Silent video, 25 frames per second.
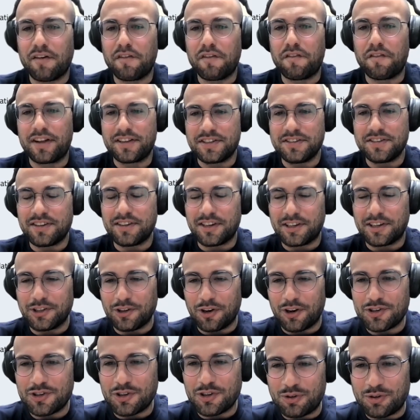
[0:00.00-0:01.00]
are fads in
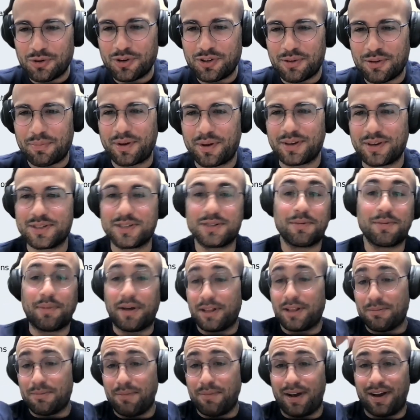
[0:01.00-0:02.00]
technology too, it appeals.
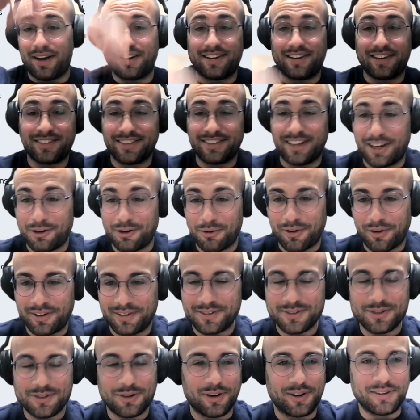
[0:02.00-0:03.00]
But Mark, take it away.
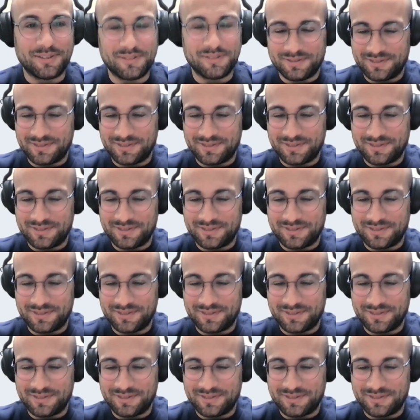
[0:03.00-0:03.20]
Sorry.